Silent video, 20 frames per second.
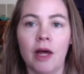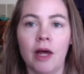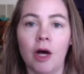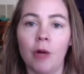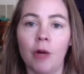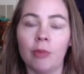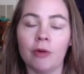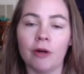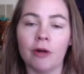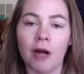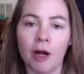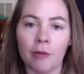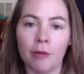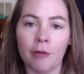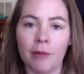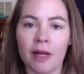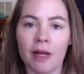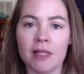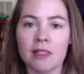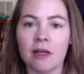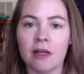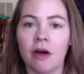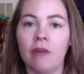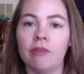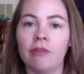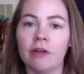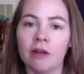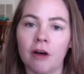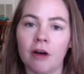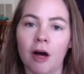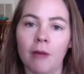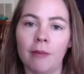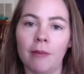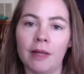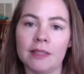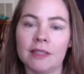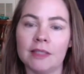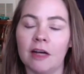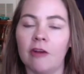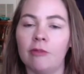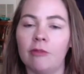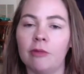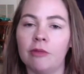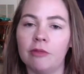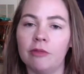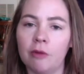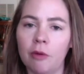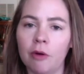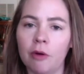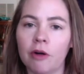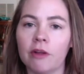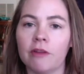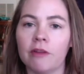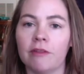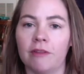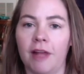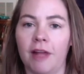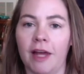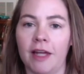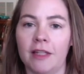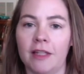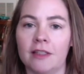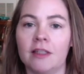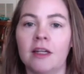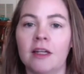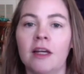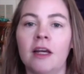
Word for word: help ground myself and calm myself before the flight